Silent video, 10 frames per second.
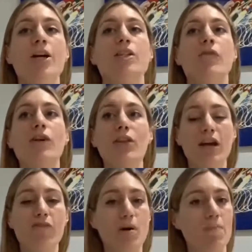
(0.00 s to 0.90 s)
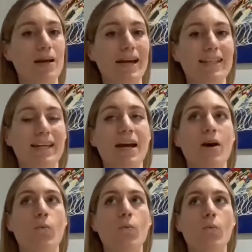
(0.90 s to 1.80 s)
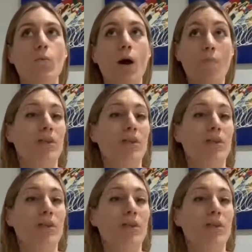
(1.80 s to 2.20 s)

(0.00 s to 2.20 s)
So if we think of puppies, and